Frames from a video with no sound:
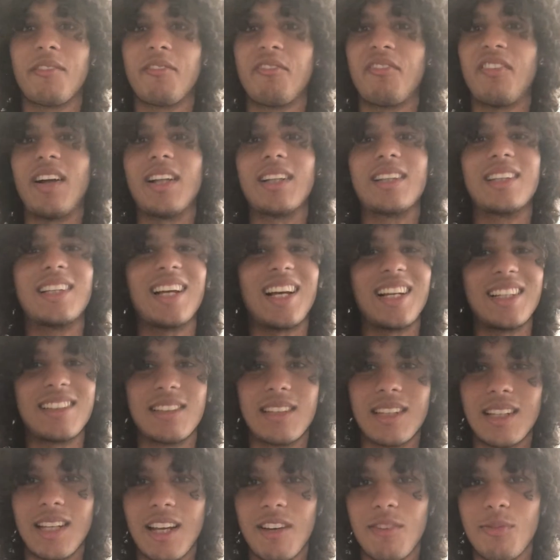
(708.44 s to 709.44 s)

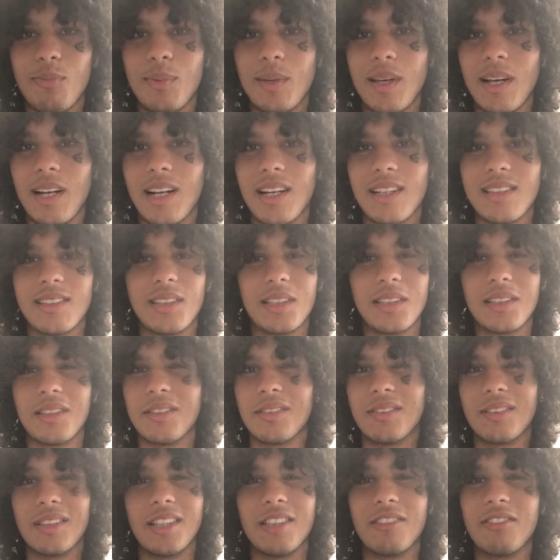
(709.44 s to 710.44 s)
Fantastic FPL asset.
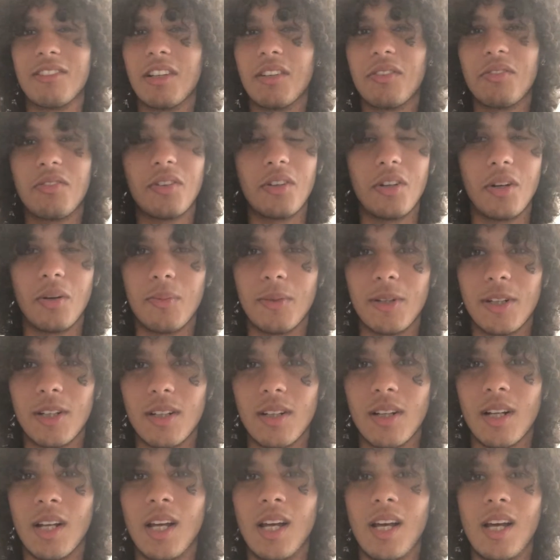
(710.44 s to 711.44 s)
It's just
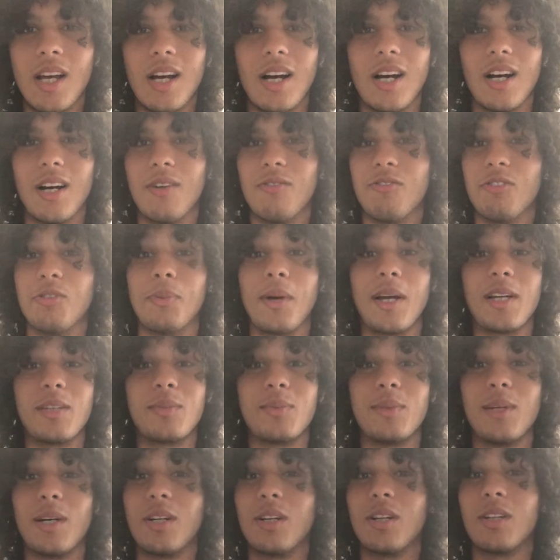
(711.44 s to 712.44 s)
phenomenal. Reminds
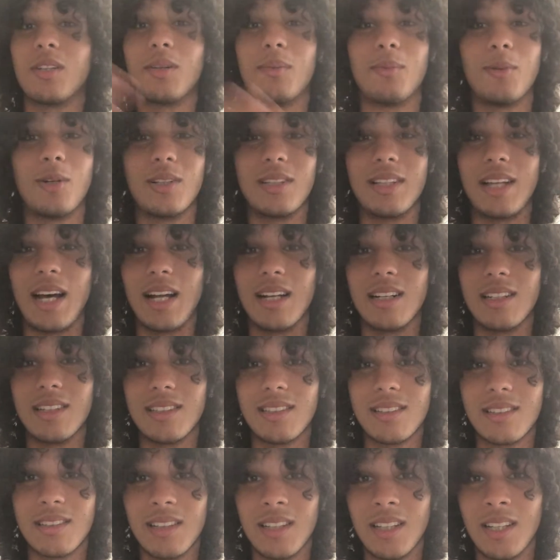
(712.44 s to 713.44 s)
me a lot about
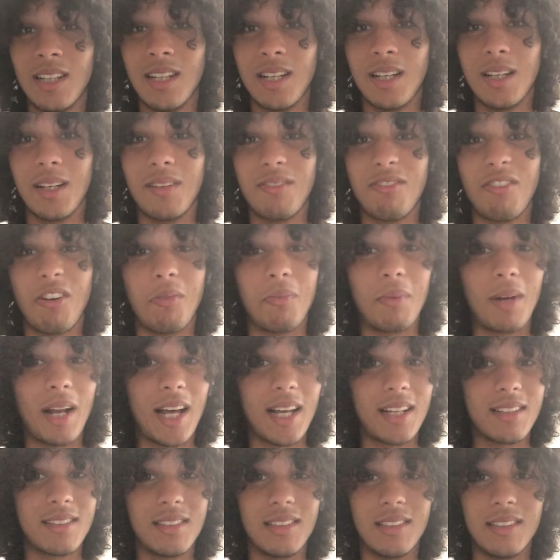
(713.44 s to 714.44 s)
Dallas from
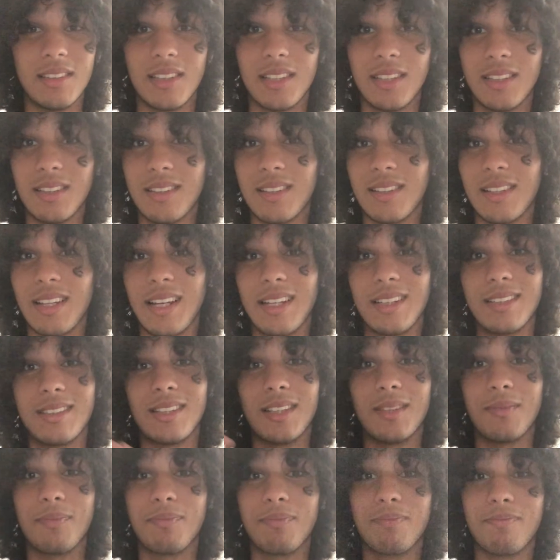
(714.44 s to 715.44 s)
last season,
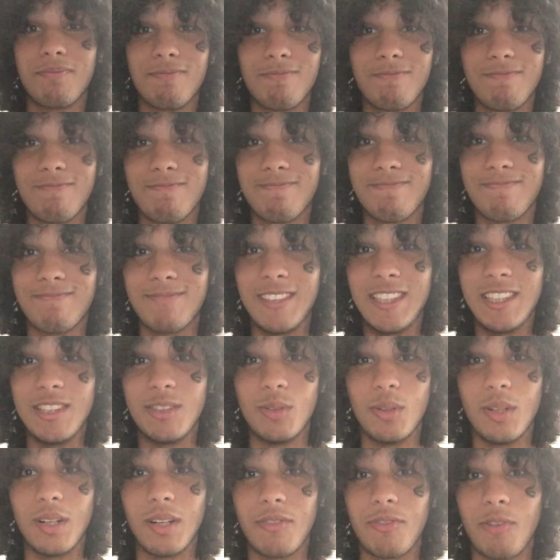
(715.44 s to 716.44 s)
except he's
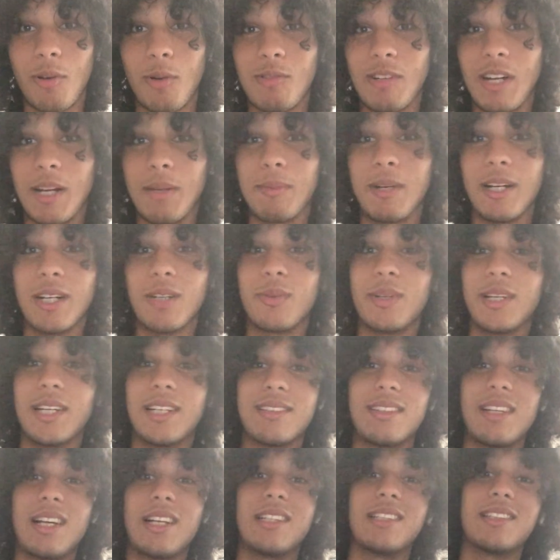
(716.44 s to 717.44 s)
doing it from right back,
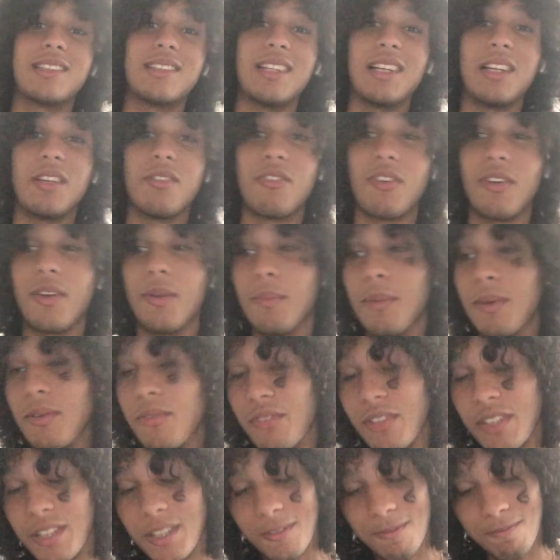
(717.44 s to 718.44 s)
whereas Dallas did it from the
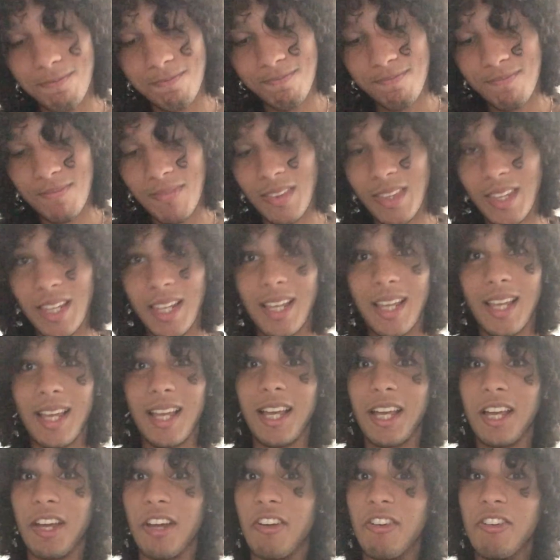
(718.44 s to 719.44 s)
midfield.
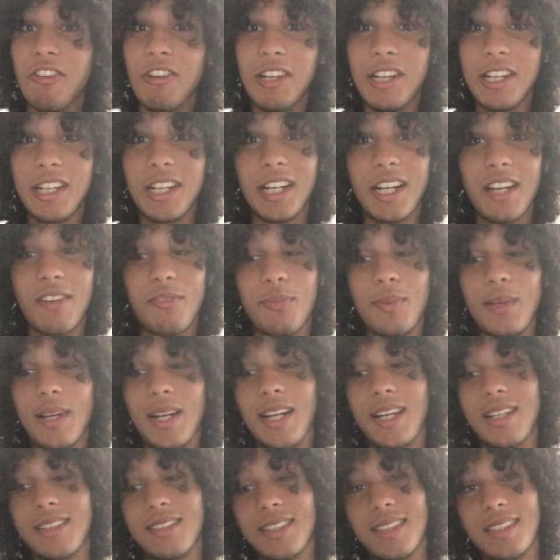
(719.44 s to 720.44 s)
Really good FPL
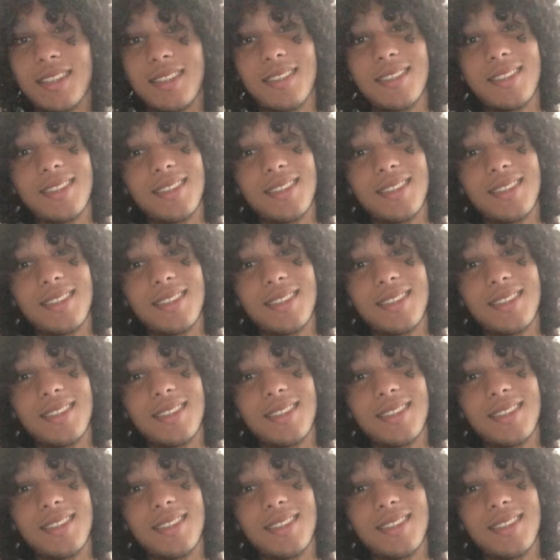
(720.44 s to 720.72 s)
asset.